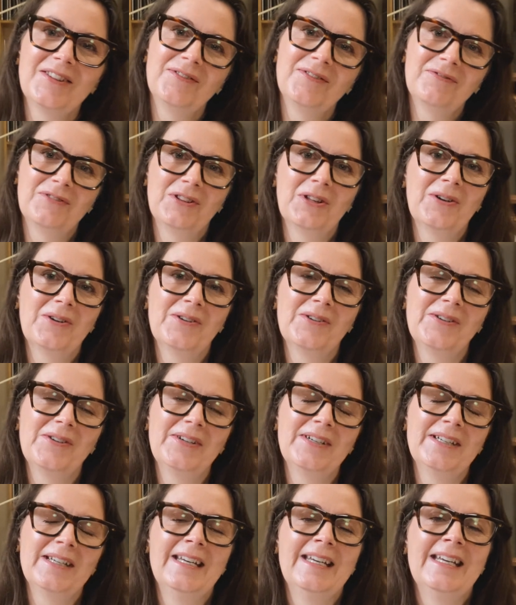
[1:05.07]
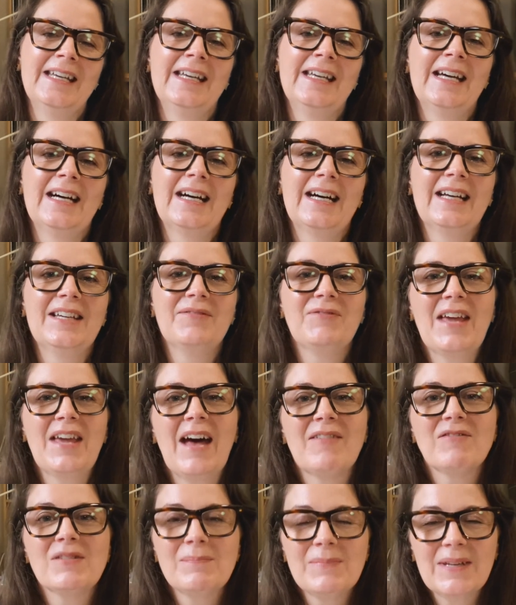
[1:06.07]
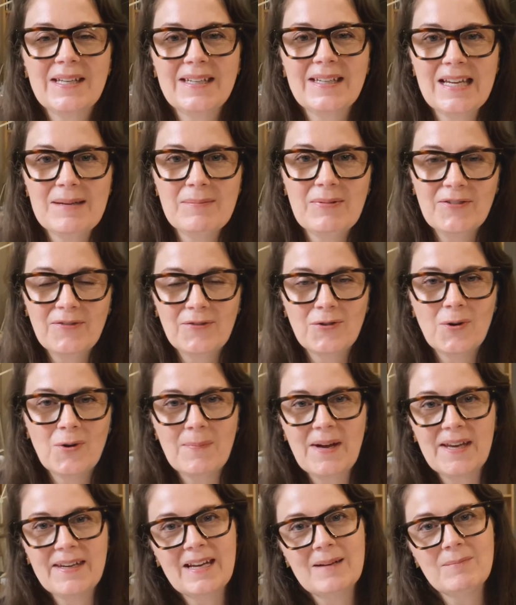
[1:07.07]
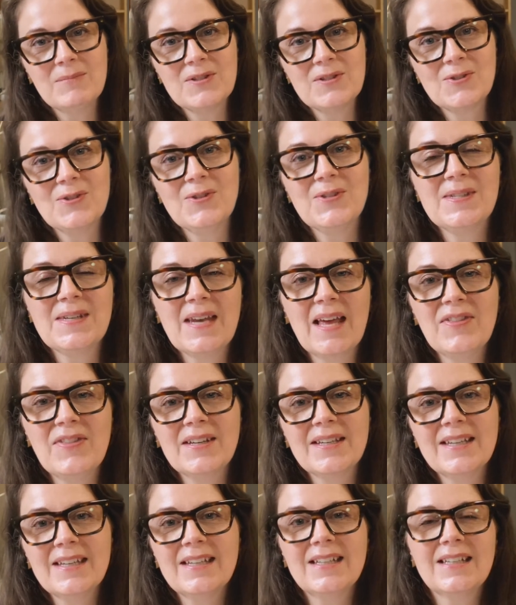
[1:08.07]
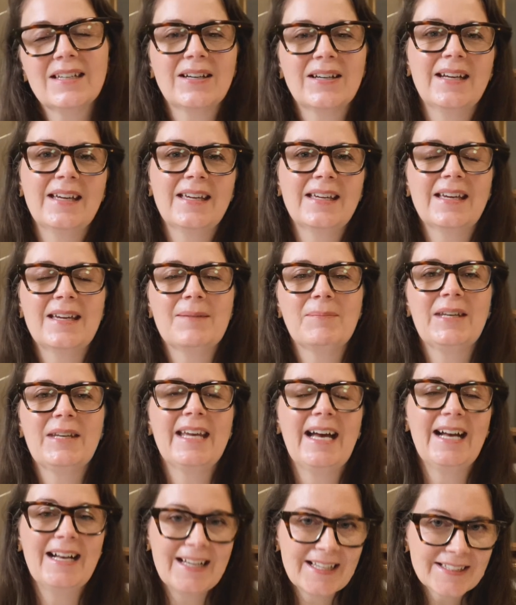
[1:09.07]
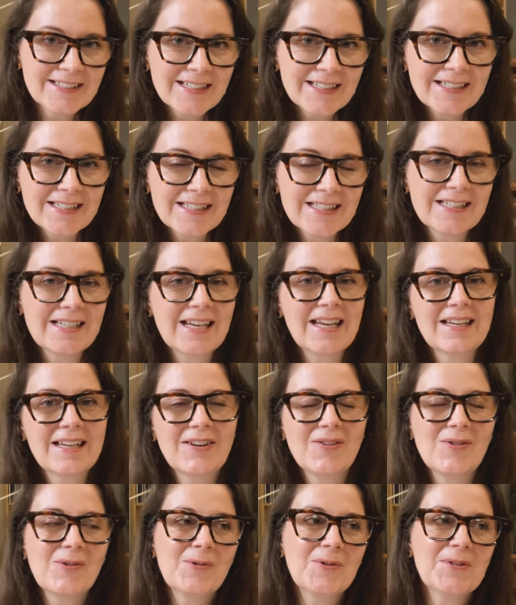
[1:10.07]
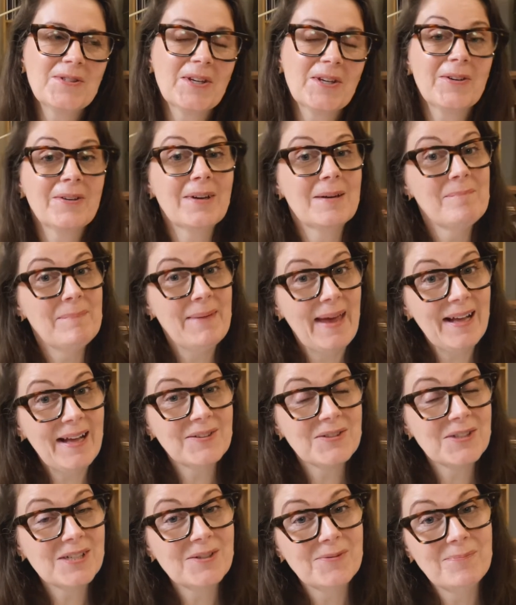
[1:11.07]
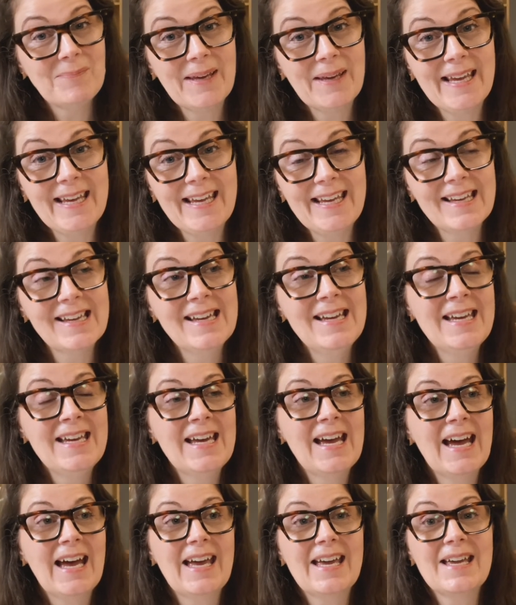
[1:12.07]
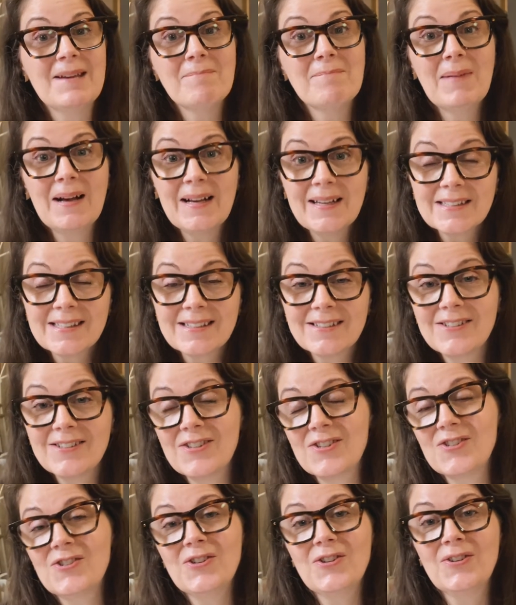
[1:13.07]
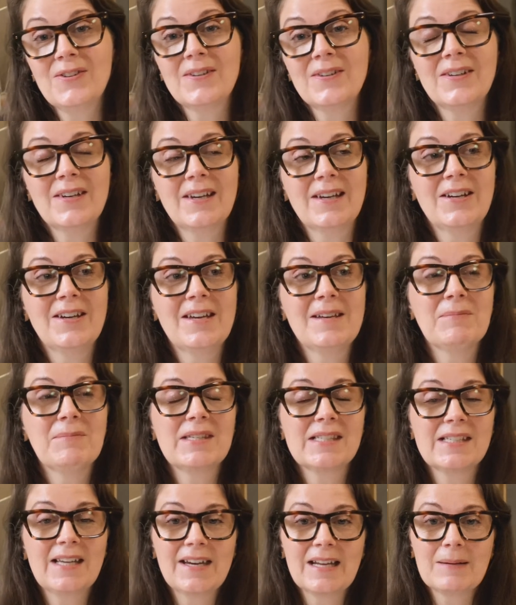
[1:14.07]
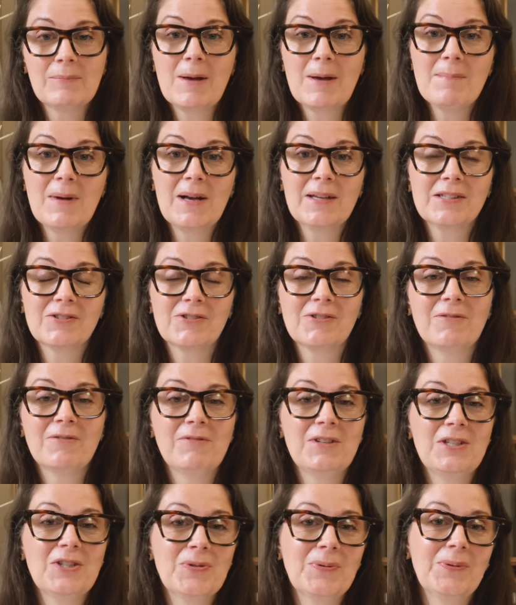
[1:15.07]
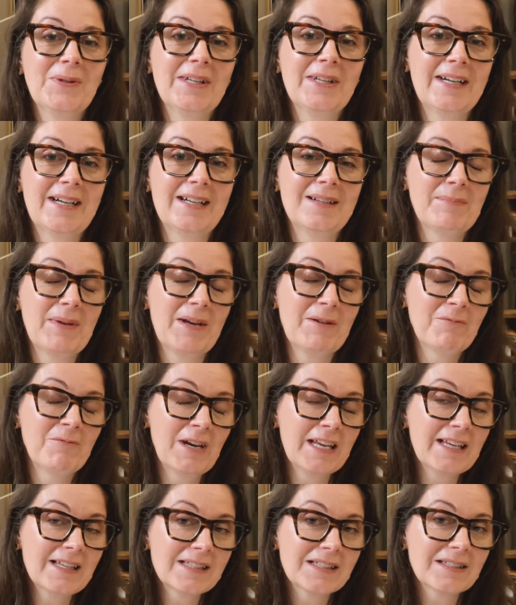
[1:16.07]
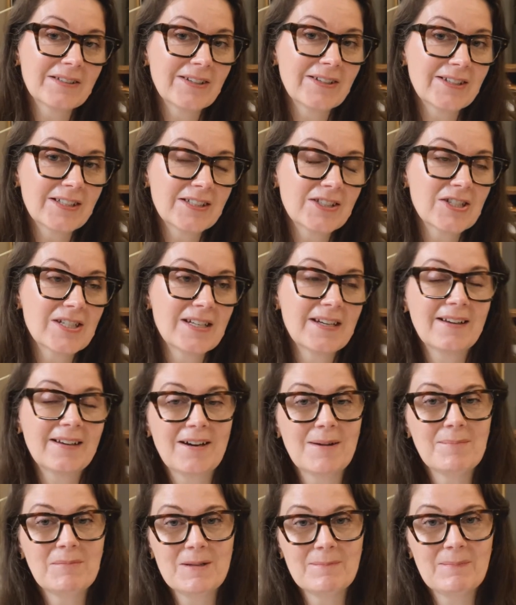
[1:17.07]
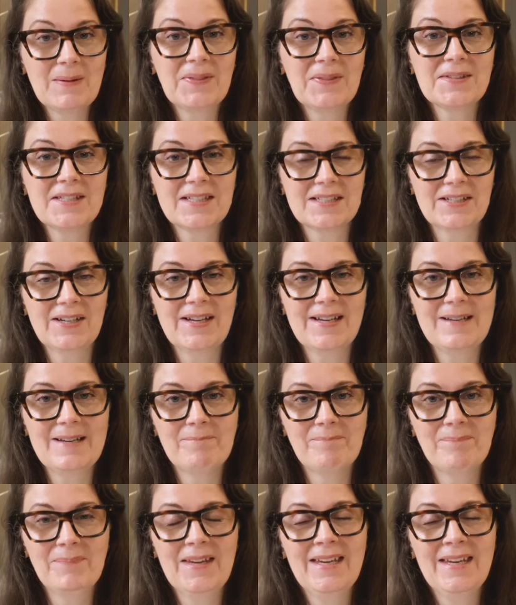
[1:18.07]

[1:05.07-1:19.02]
vlog. If you haven't been here before, my name's Suze Nethercutt. I am an artist and also about to be a master's student. I am starting my Master of Visual Art by Research in a couple of months' time.